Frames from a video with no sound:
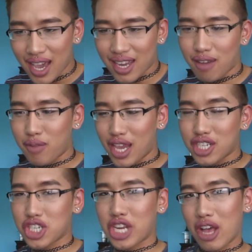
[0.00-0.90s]
And I'm like,
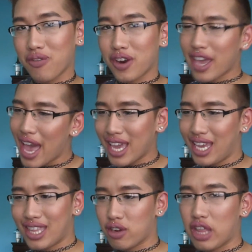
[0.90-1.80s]
Chanel Vert Khaki.
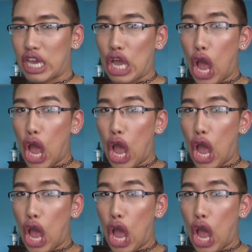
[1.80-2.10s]
And they're like,